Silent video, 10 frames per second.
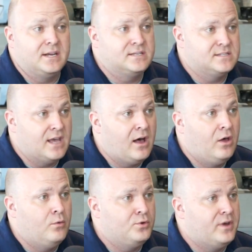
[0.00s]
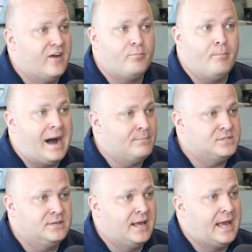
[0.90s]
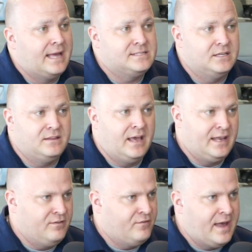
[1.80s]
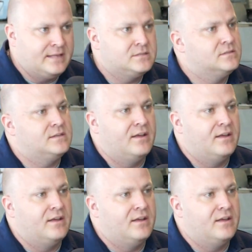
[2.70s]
excel when you have moms and dads at events,